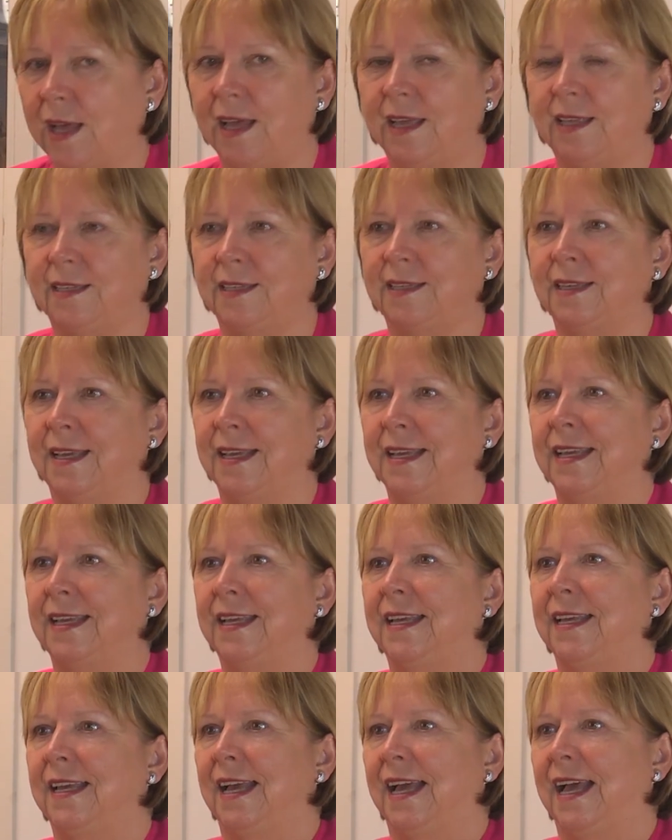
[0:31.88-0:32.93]
and,
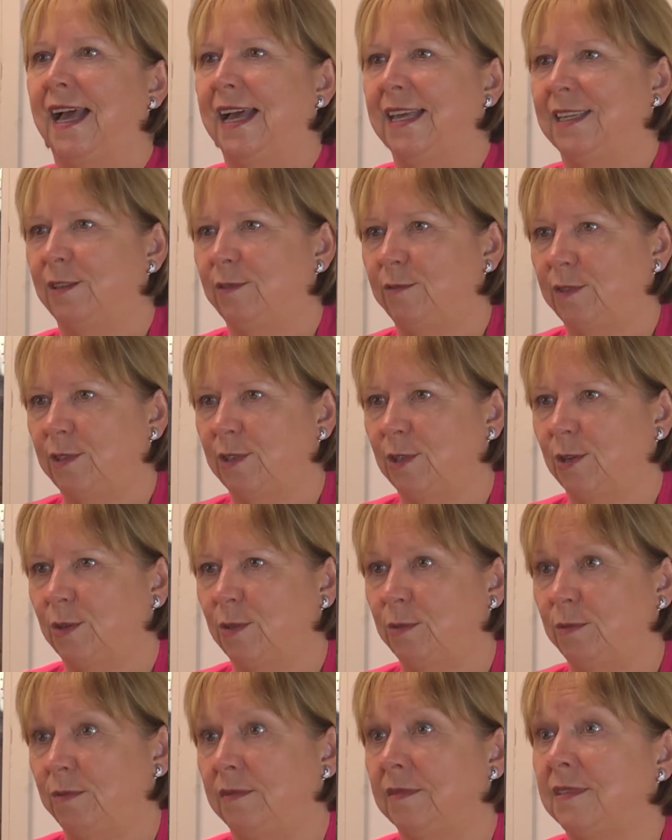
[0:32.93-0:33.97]
as a
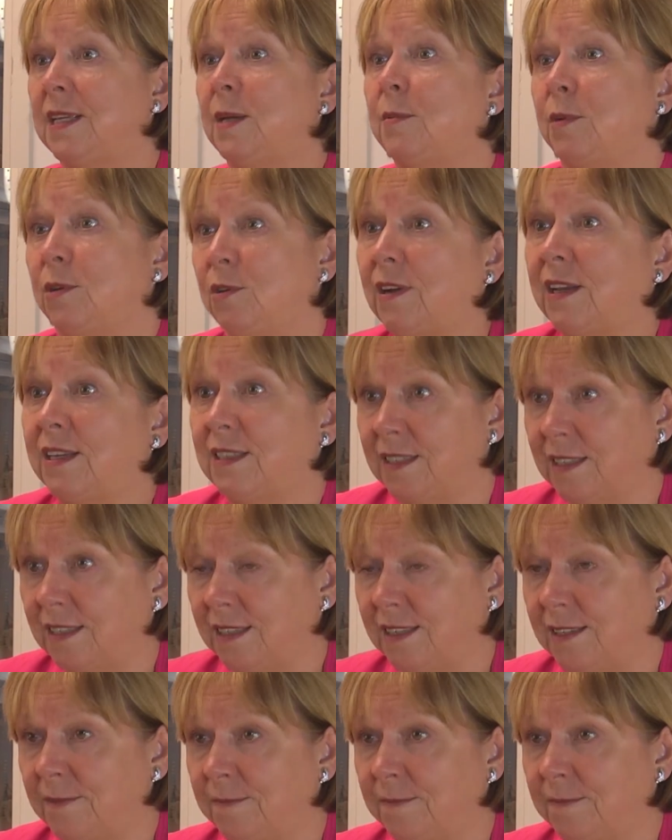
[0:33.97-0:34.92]
result, democratic.